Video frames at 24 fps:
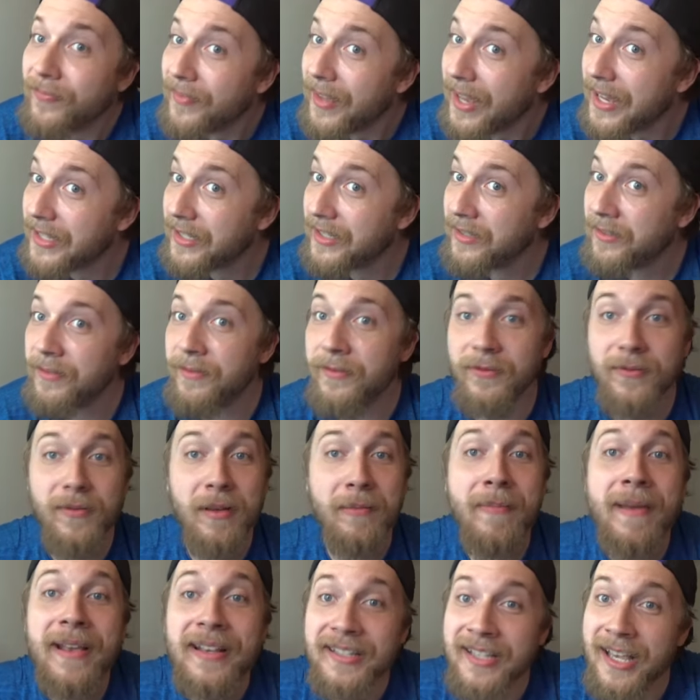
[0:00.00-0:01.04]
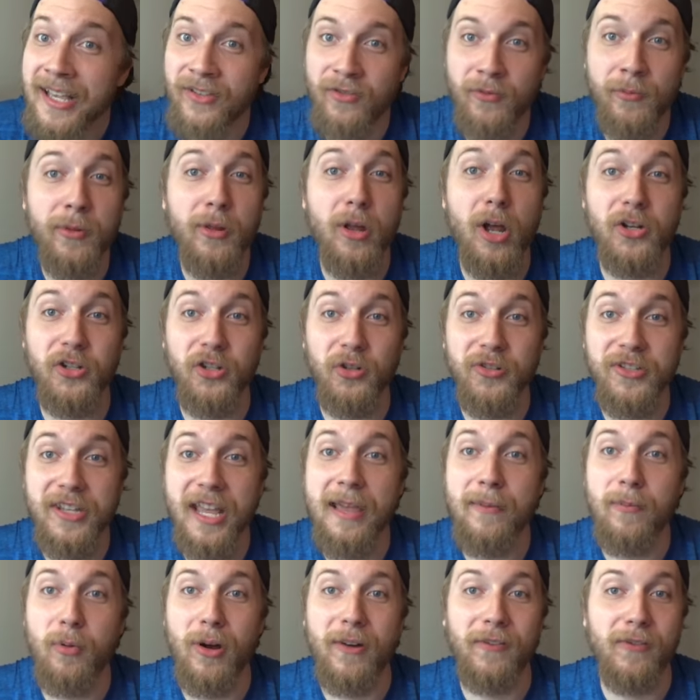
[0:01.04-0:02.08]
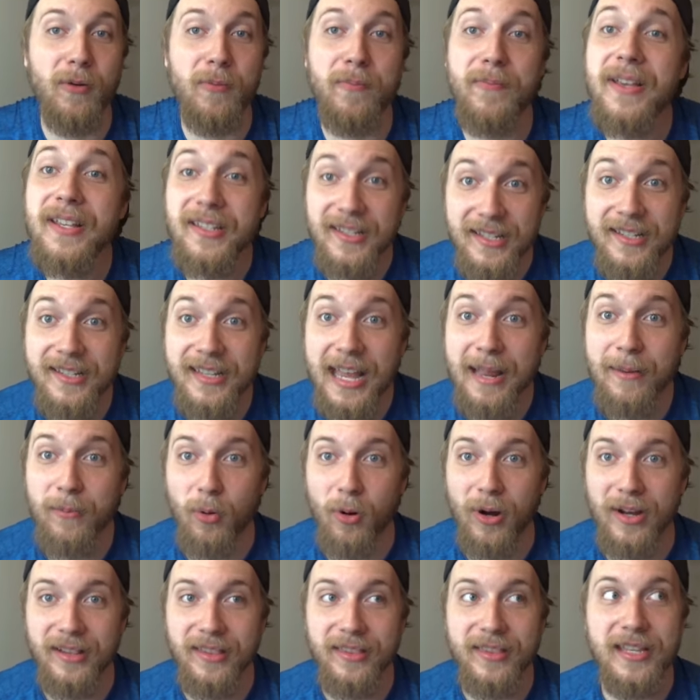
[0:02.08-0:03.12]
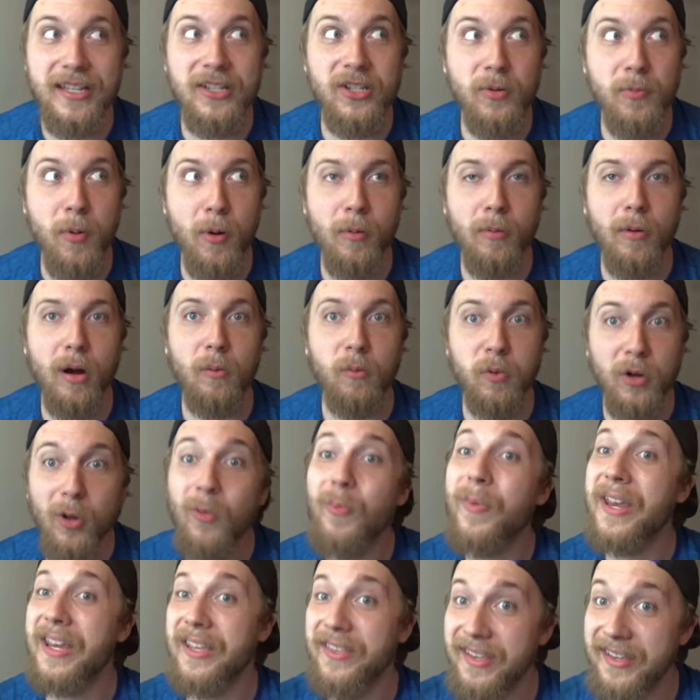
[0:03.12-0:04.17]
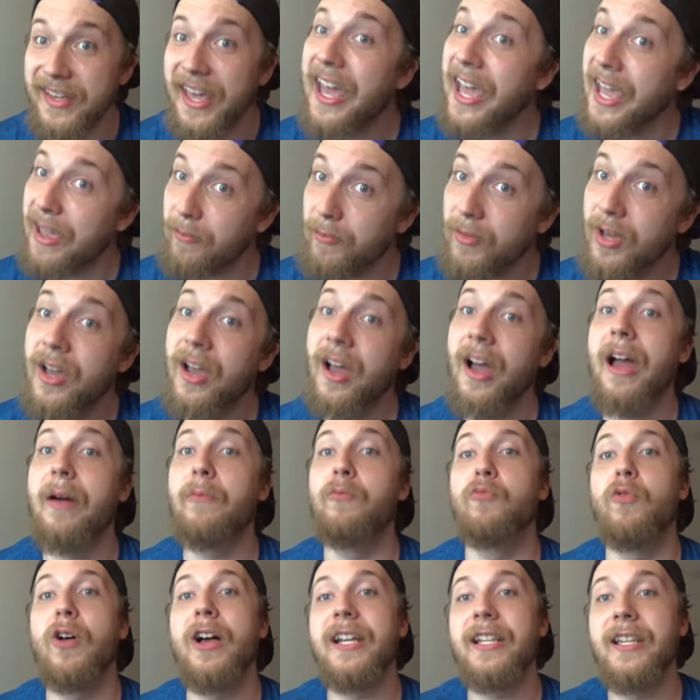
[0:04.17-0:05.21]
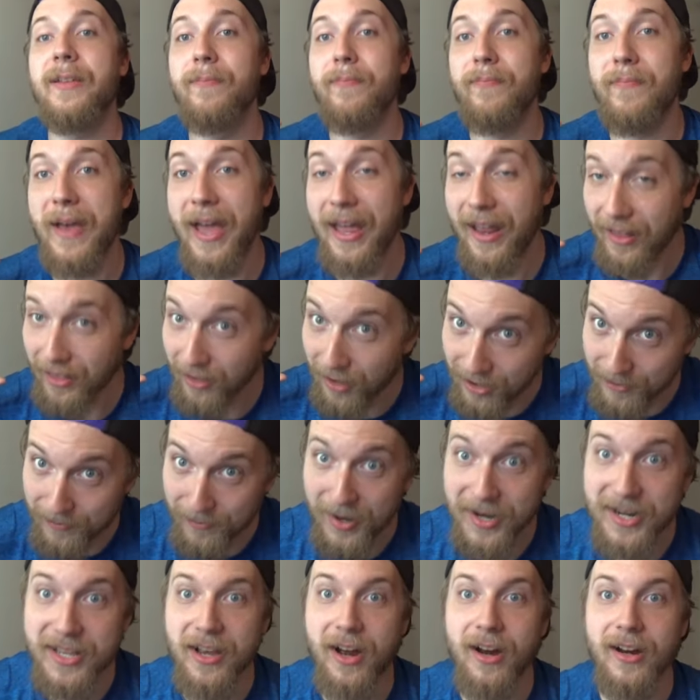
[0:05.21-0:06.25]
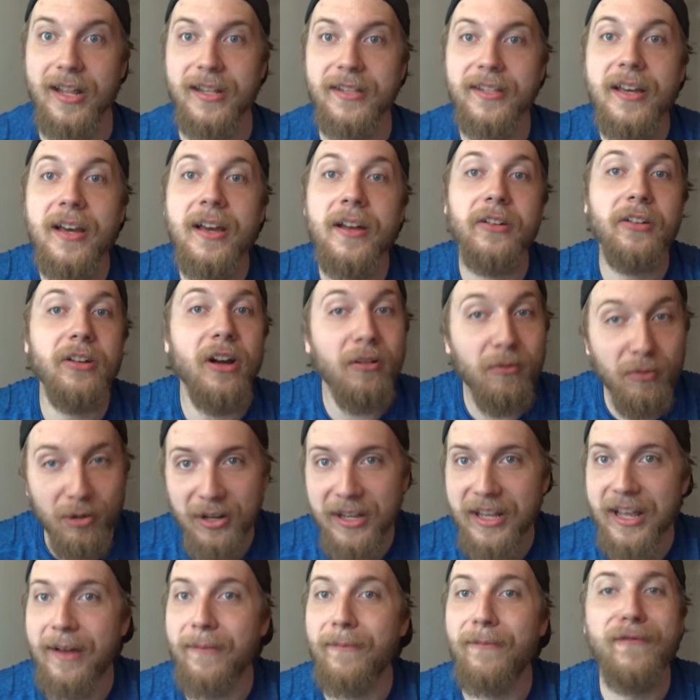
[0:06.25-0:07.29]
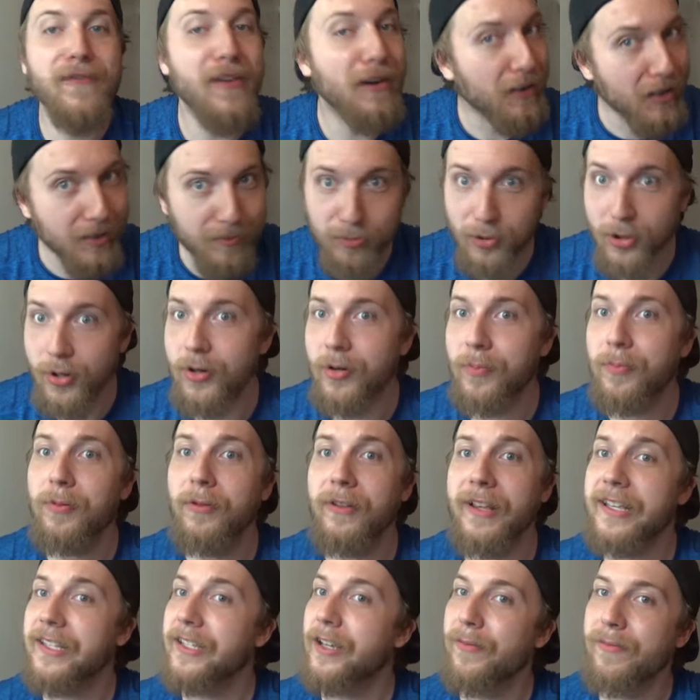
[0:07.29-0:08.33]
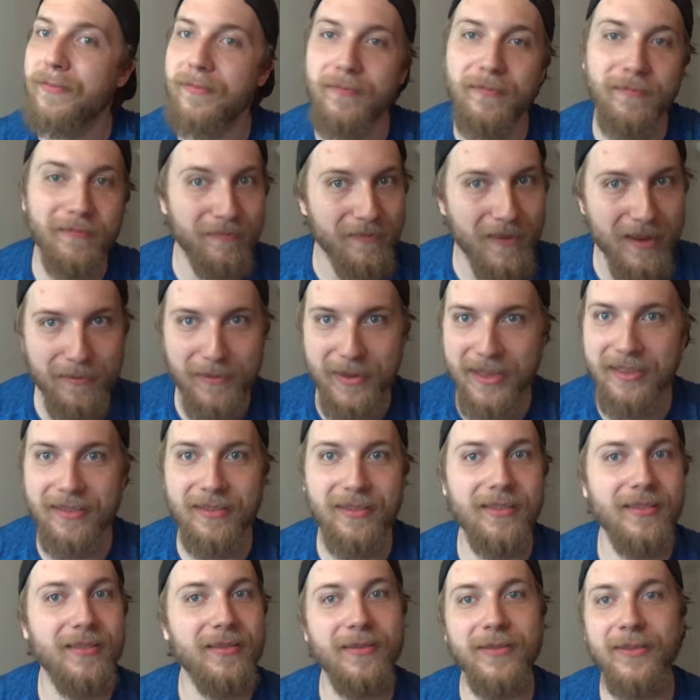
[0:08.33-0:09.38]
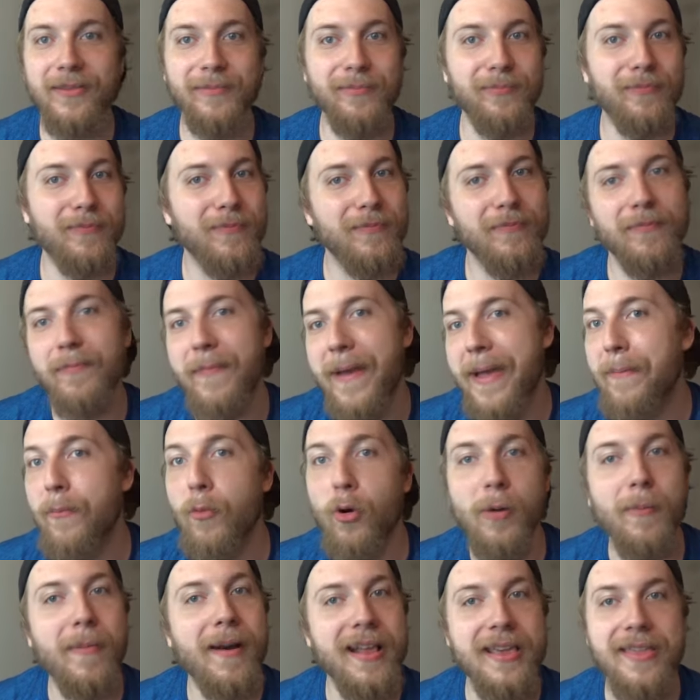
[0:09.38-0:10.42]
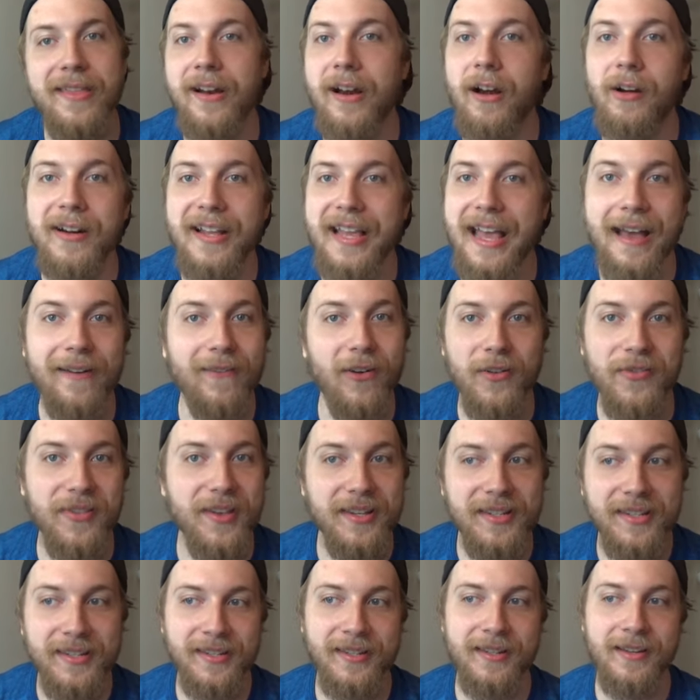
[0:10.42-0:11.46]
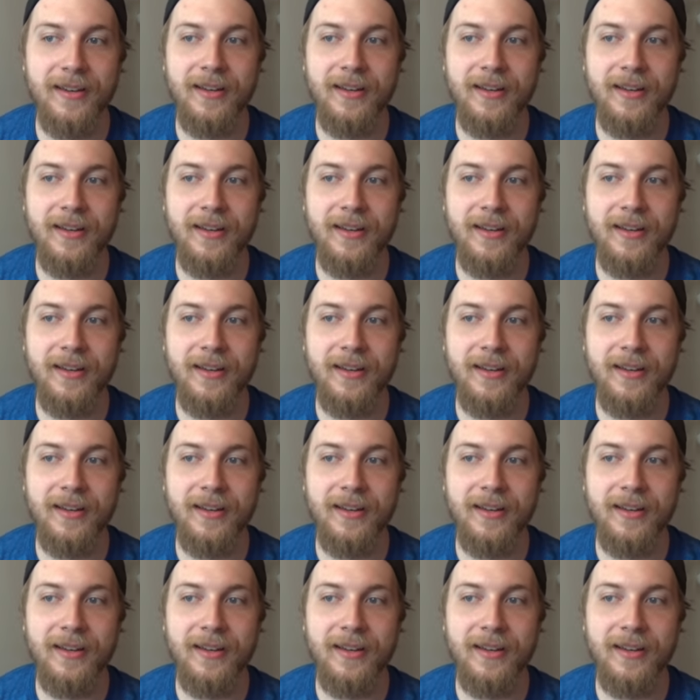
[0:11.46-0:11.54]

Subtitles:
It makes sense from a logical standpoint. From a business standpoint, these two Pokemon will be in the game. I'm willing to bet a lot of money on it. Not really, I'm very broke. Please don't make me bet more money than I already have on this.